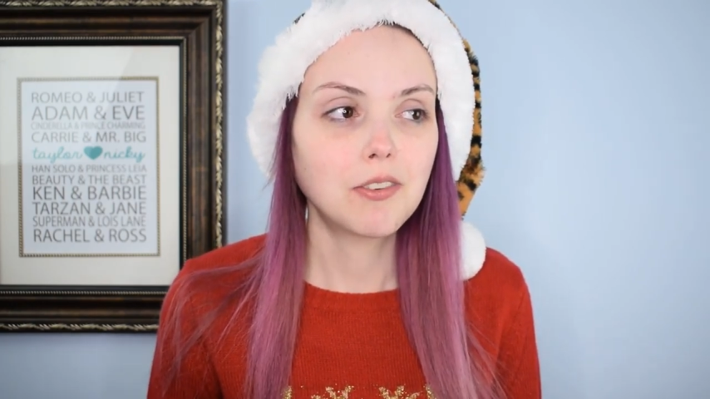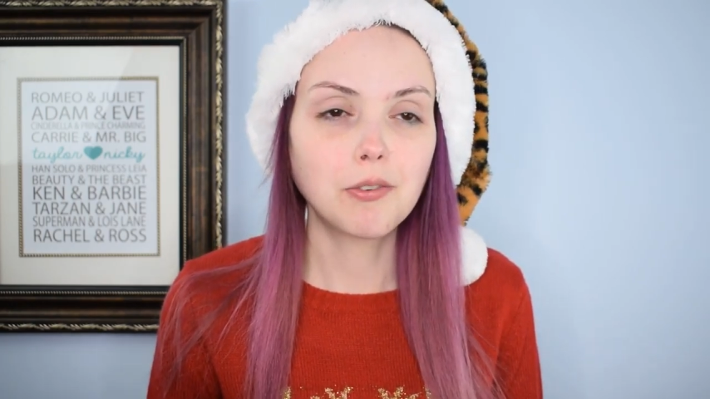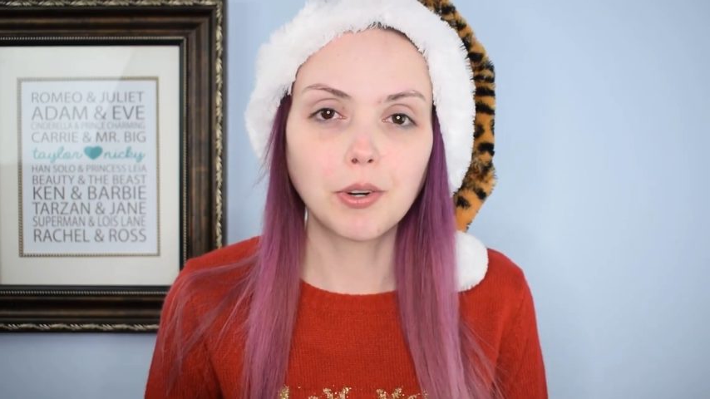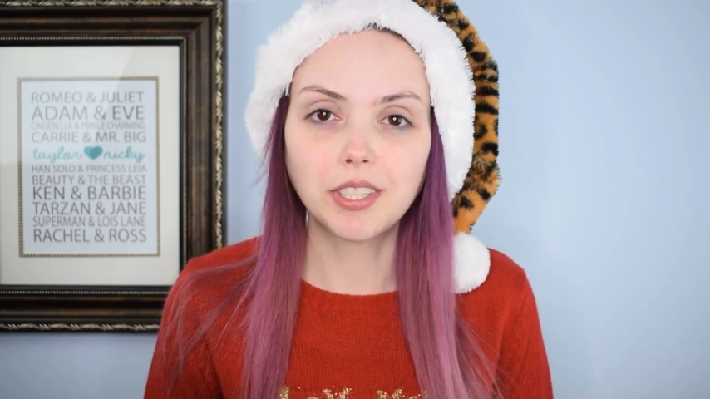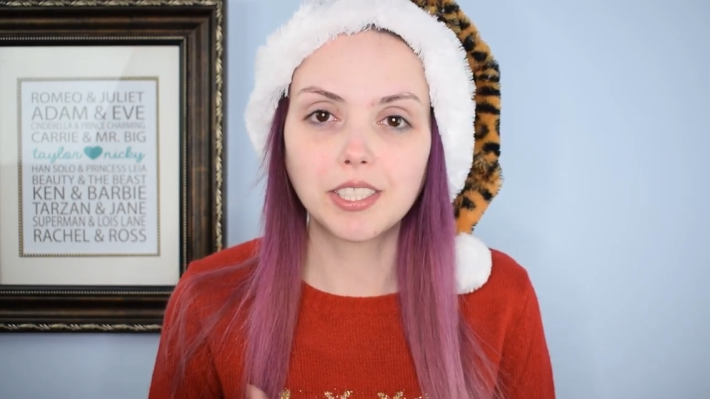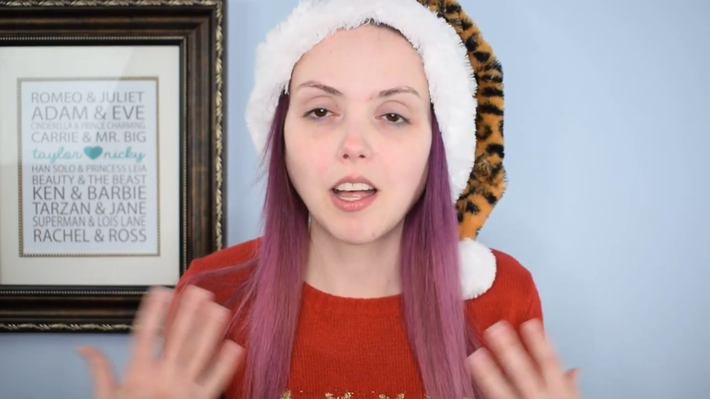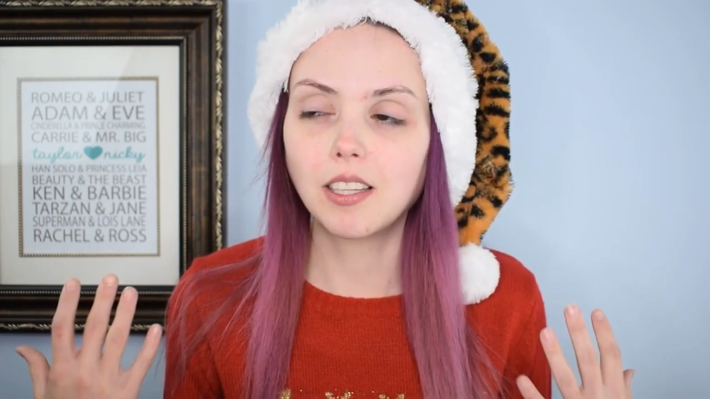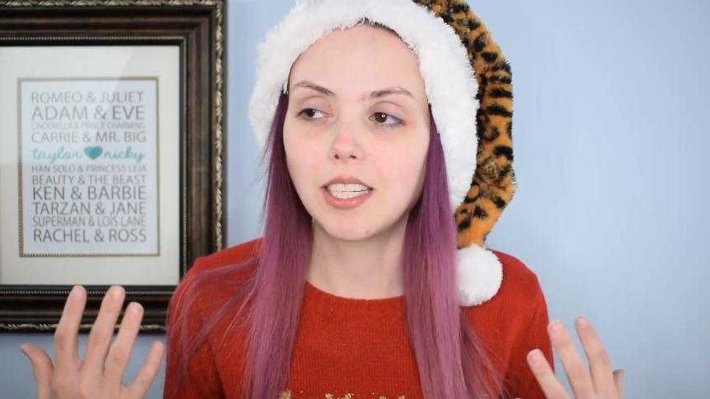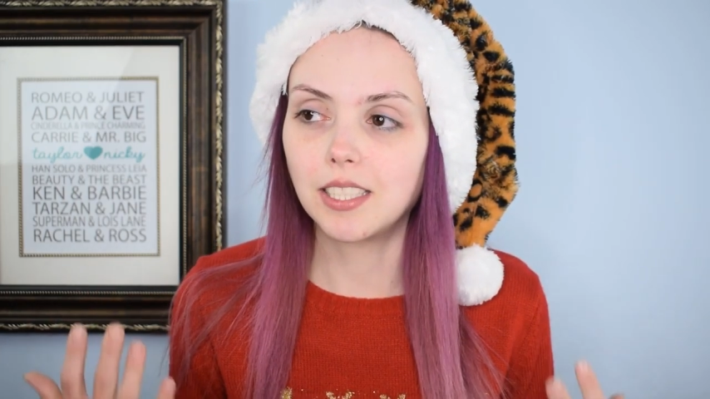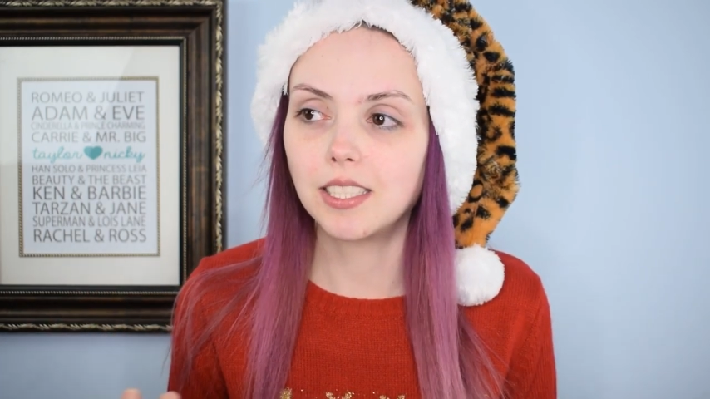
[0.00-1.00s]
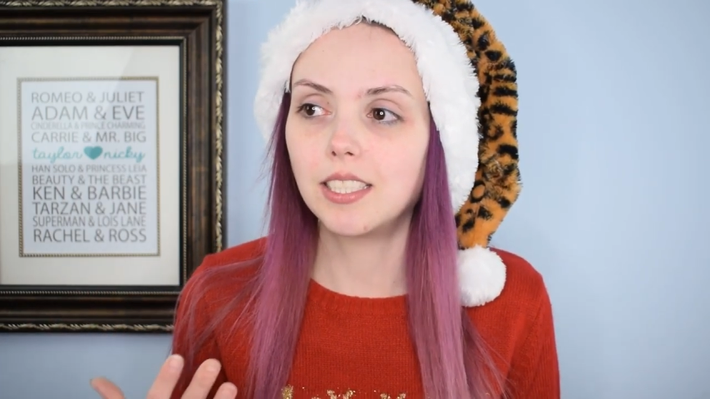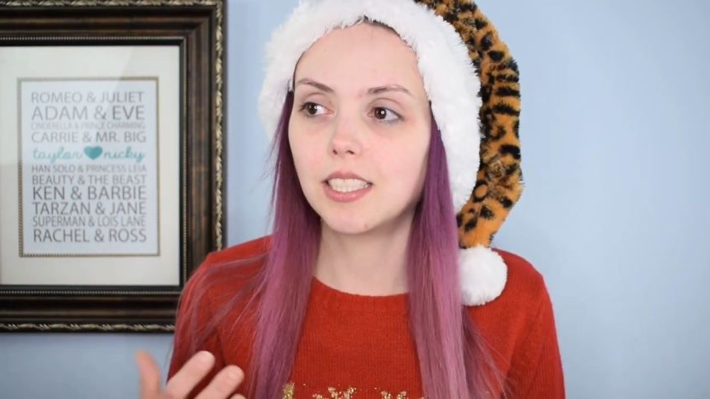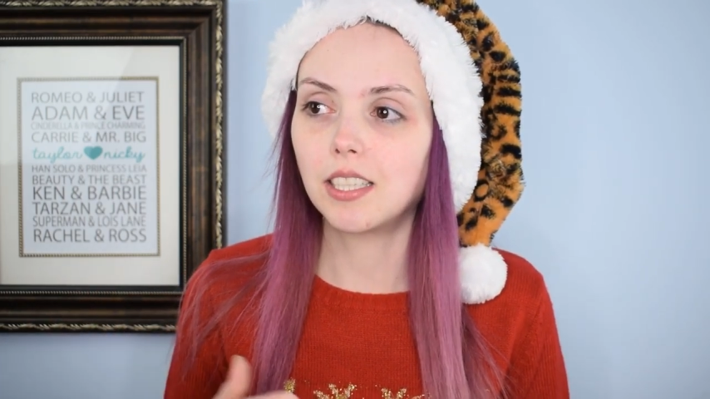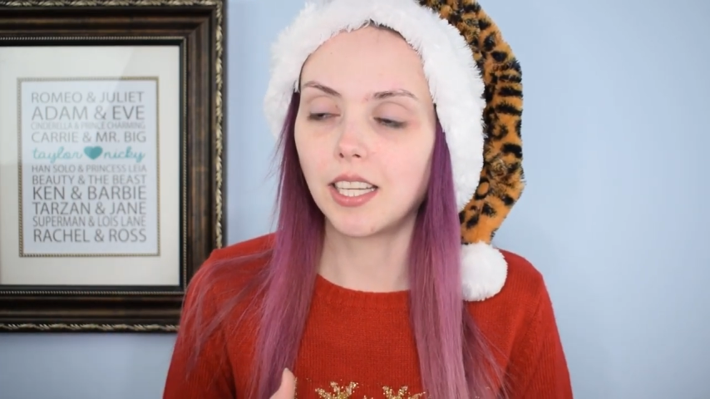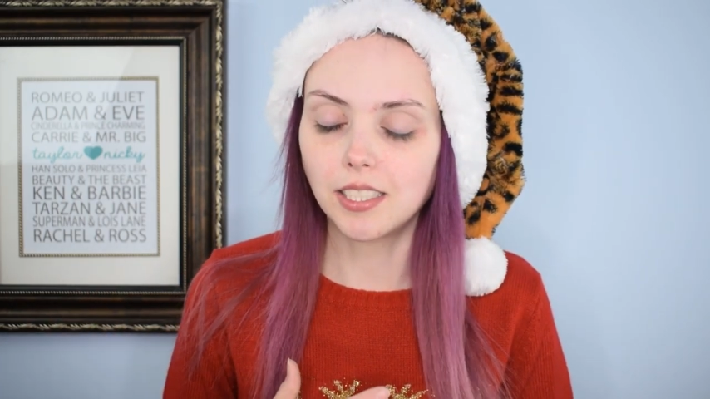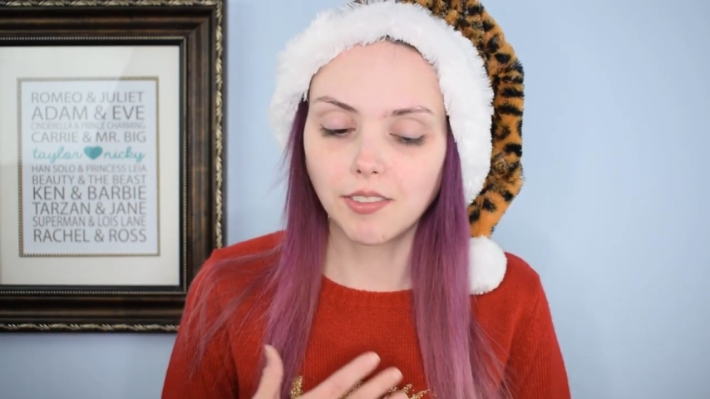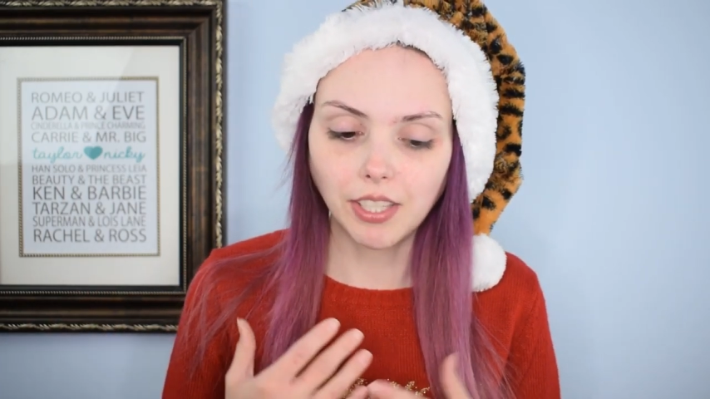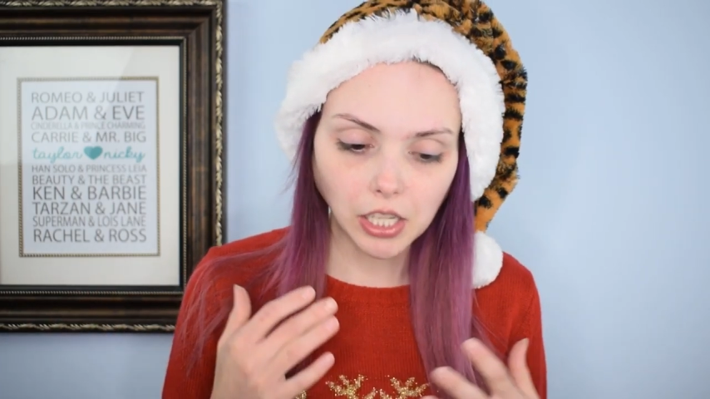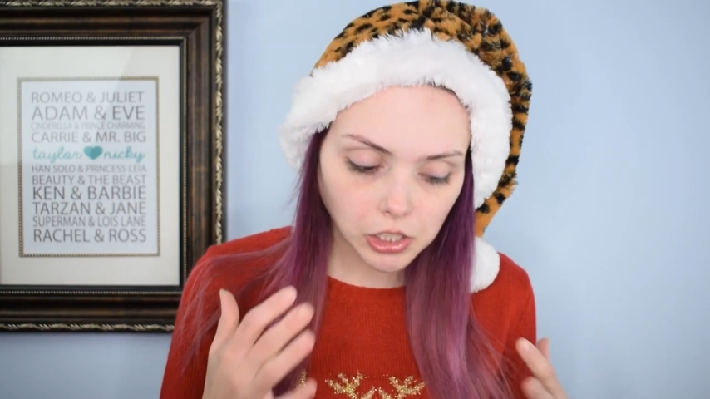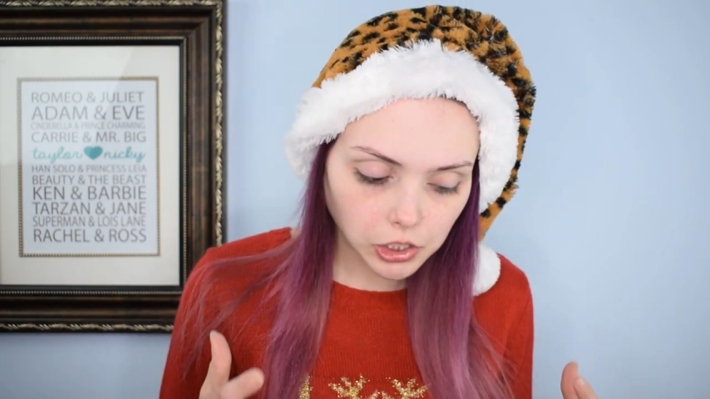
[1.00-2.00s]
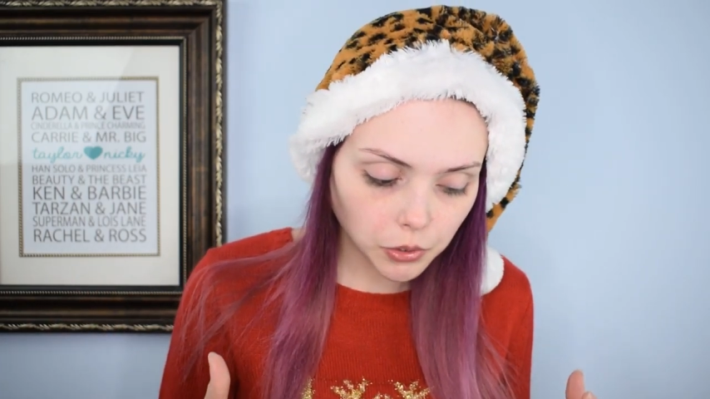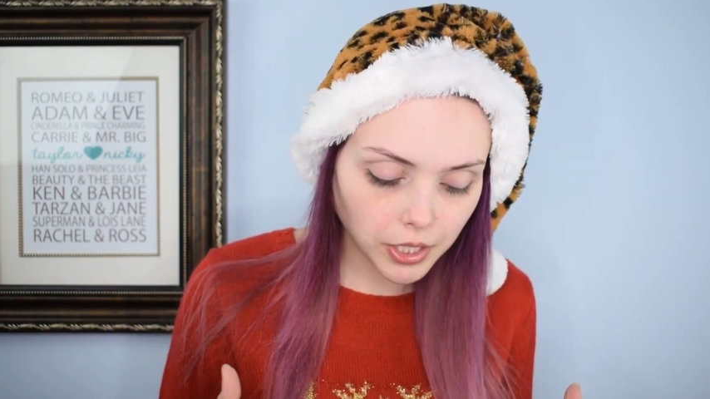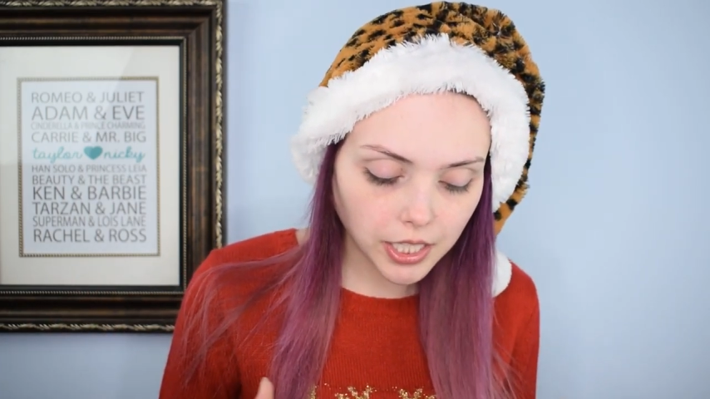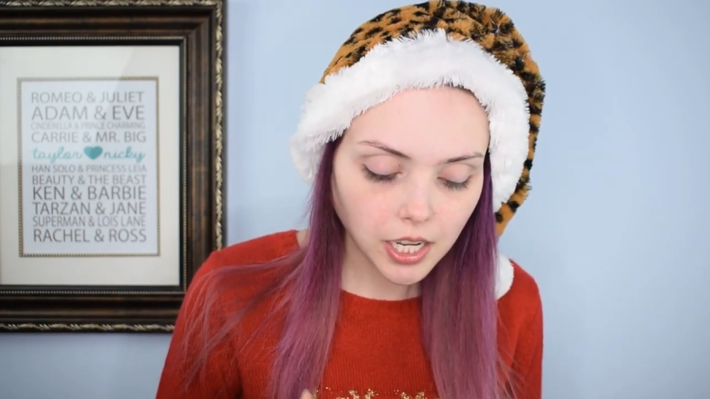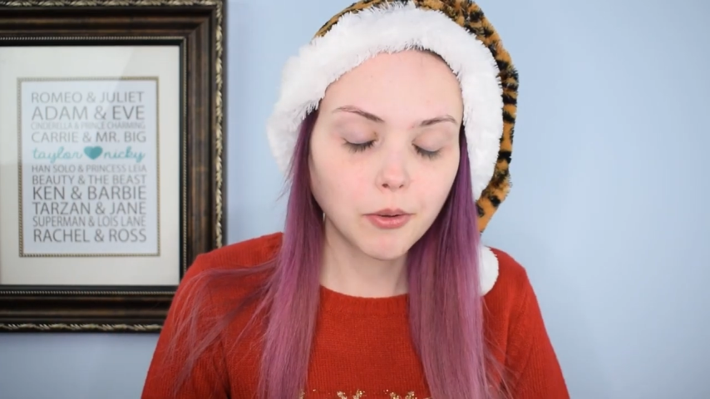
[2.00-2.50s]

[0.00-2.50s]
for this holiday season, Thanksgiving included.